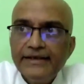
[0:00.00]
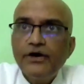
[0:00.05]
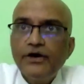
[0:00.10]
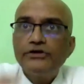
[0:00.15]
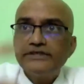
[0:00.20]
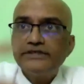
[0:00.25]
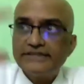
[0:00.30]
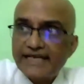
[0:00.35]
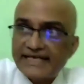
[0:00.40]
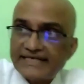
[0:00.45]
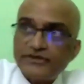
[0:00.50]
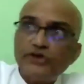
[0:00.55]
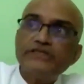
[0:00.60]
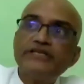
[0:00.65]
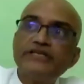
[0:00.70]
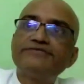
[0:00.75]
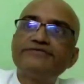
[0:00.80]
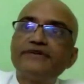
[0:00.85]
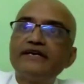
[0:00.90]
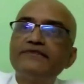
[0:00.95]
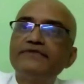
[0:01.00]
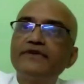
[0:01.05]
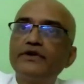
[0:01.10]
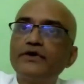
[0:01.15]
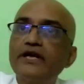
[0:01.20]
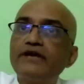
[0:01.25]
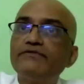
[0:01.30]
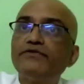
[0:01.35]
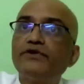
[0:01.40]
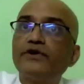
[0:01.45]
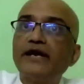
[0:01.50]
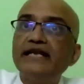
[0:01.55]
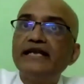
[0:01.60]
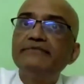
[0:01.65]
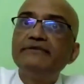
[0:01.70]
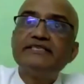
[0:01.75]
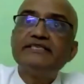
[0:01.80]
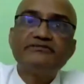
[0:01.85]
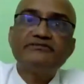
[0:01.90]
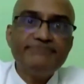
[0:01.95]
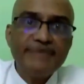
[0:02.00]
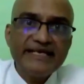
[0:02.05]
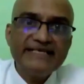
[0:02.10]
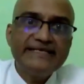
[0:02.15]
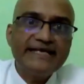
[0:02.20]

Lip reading: On the technology front, we are looking for elements of big